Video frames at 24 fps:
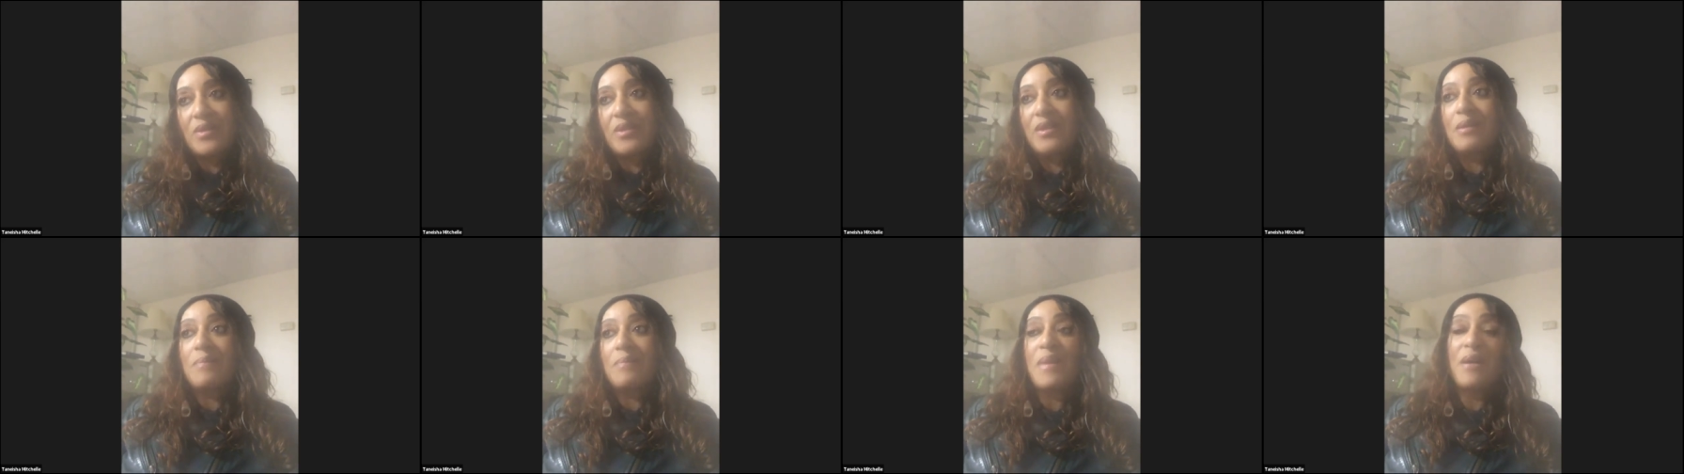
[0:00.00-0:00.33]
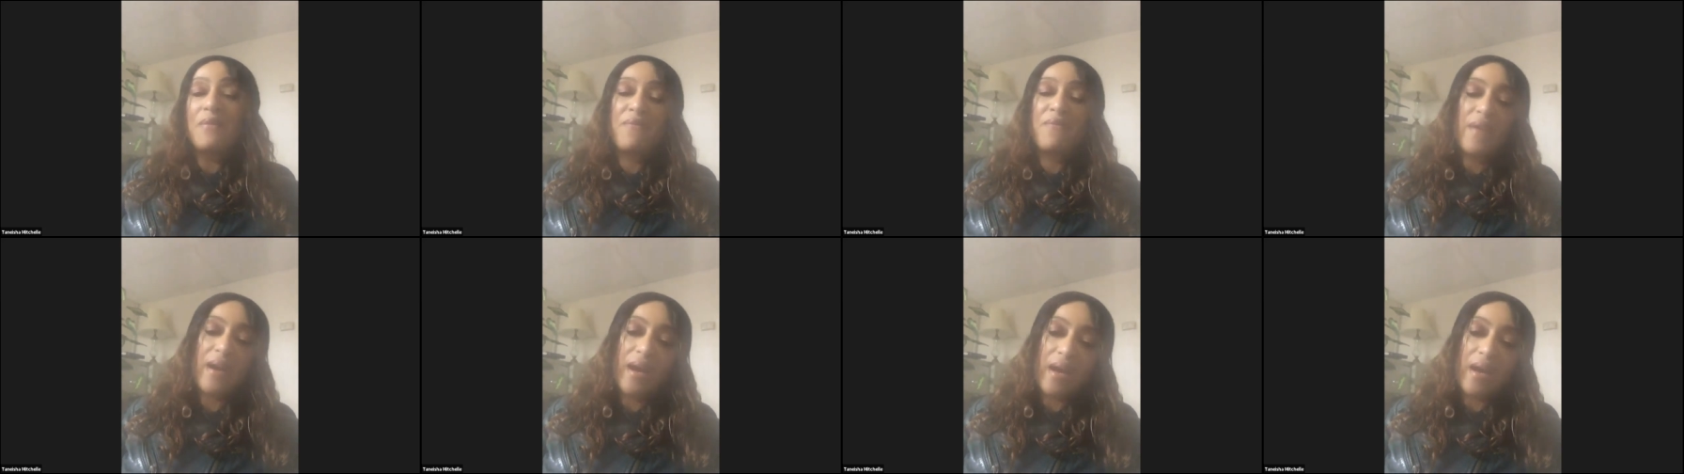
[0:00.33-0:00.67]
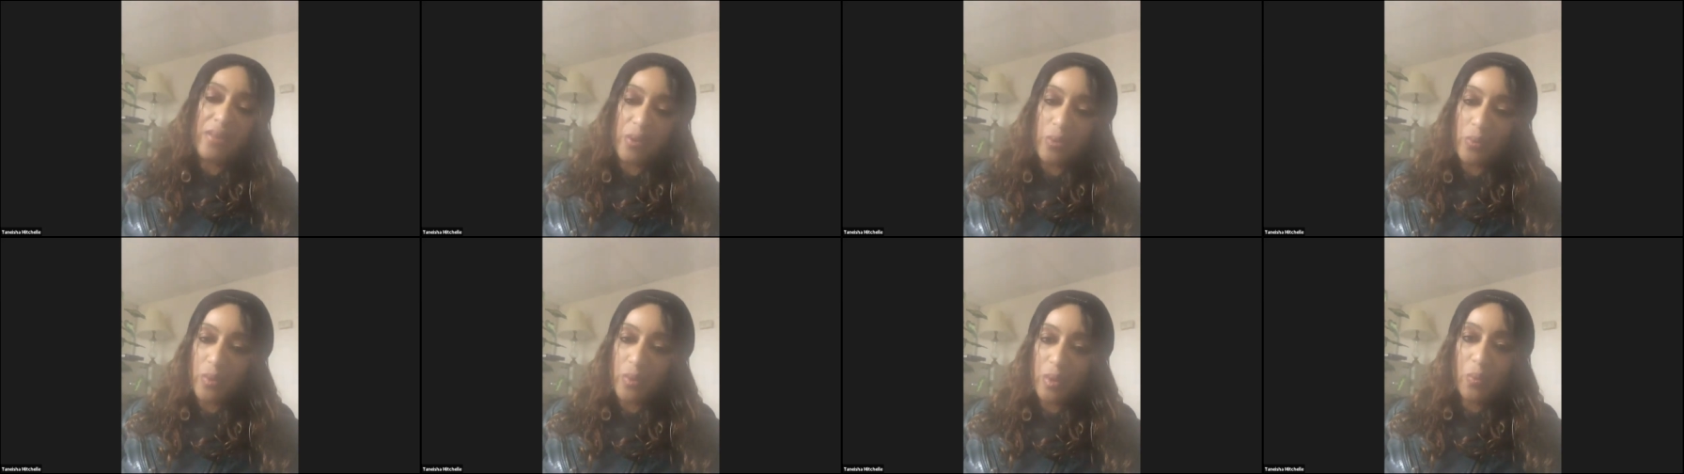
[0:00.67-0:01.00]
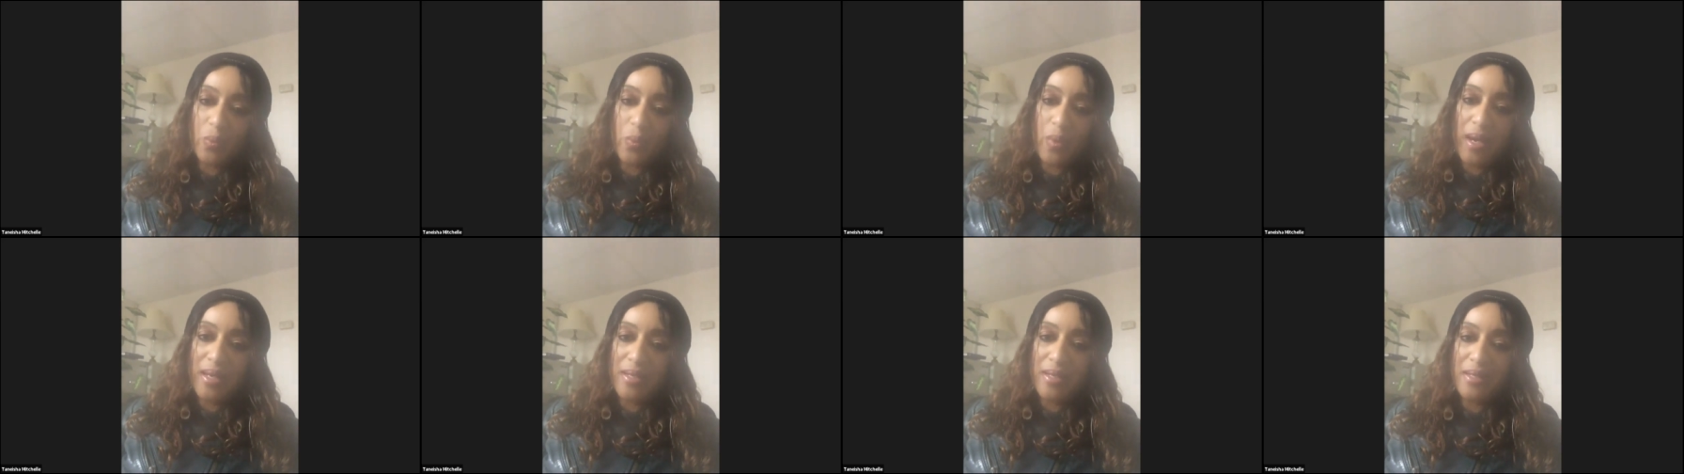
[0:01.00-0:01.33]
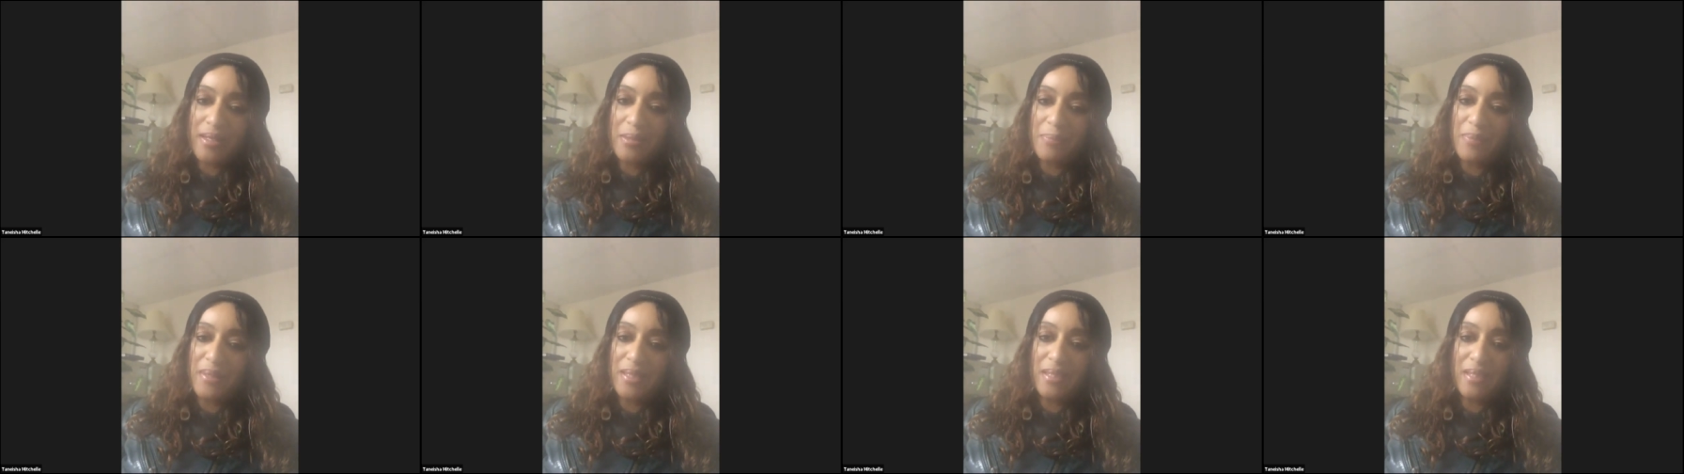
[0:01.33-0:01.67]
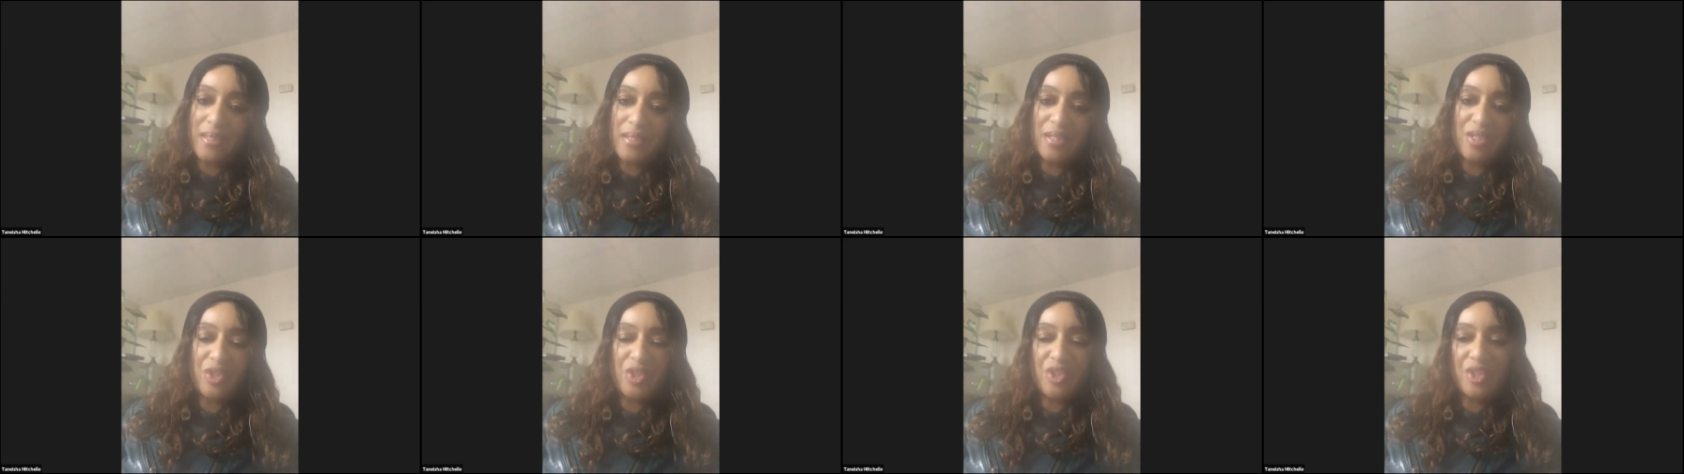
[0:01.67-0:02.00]
that my father would have wound up
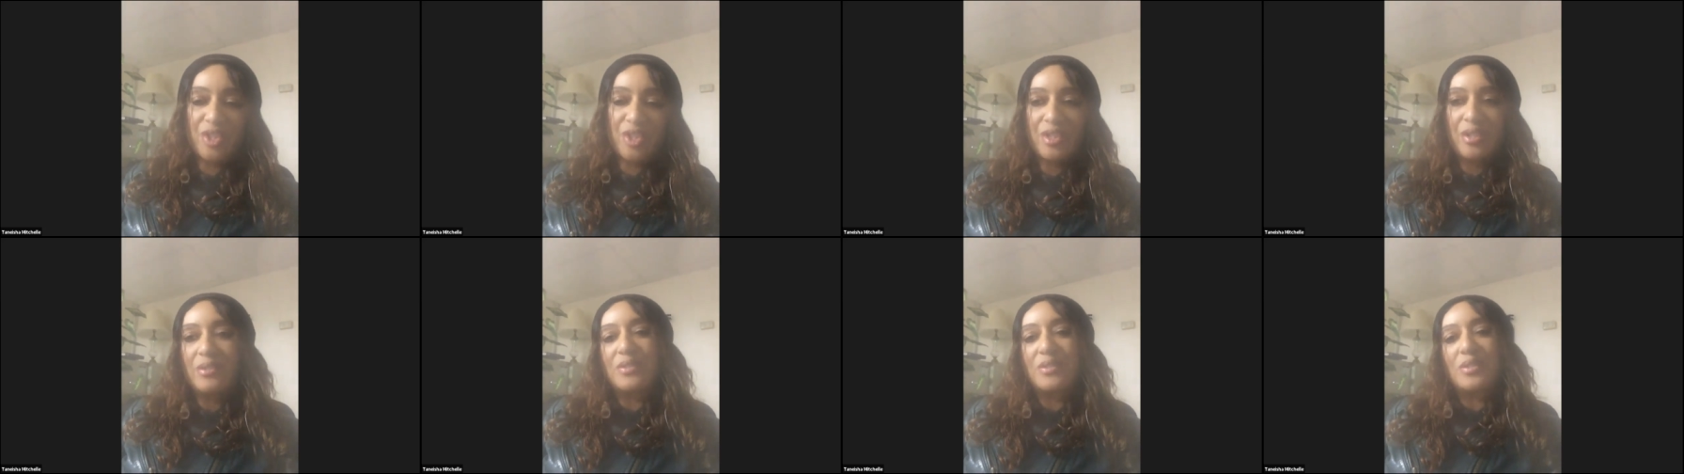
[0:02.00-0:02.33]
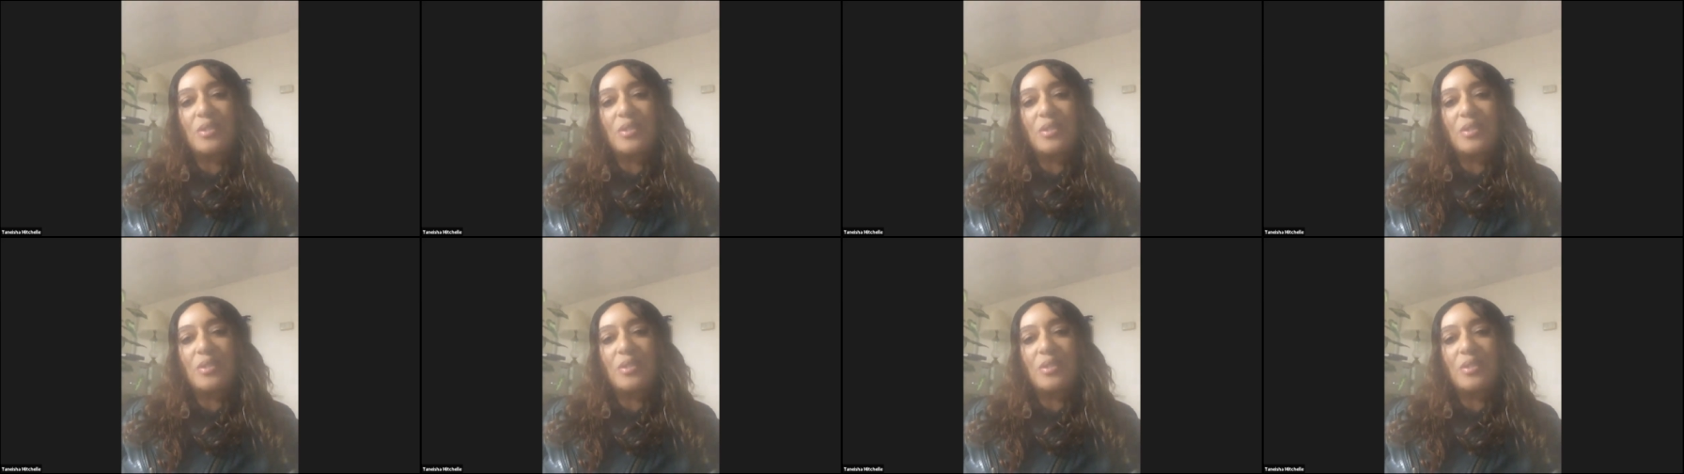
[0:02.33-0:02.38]
being in jail.